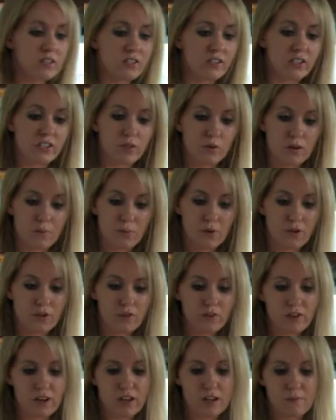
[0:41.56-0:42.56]
So our
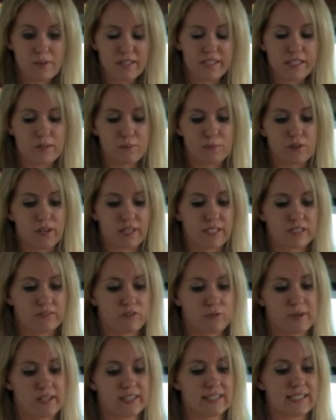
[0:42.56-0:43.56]
program is comprised
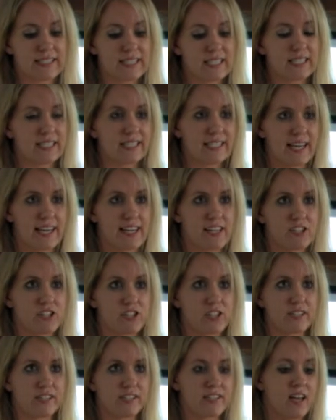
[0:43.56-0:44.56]
of about 6
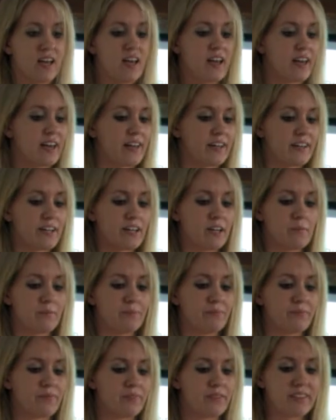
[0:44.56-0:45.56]
stages,
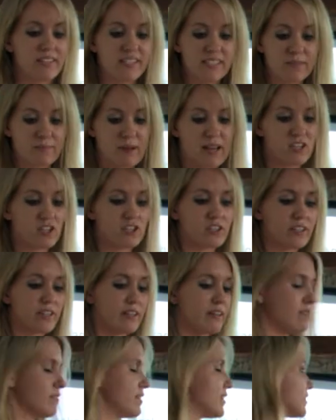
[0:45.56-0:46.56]
and this
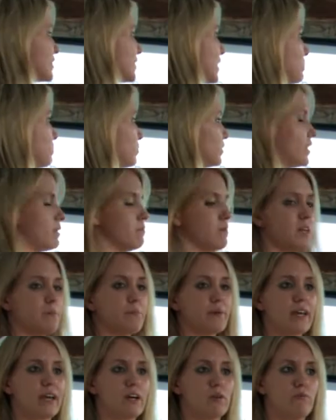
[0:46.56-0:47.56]
template might
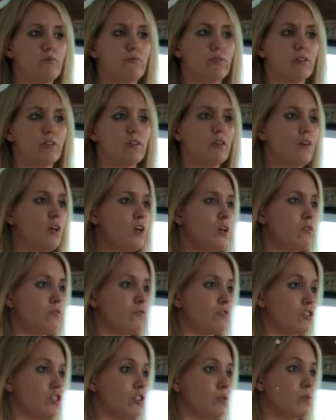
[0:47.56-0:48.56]
be helpful
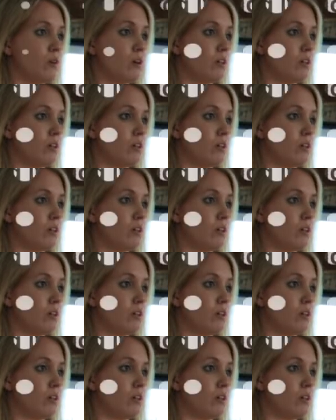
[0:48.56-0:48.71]
for you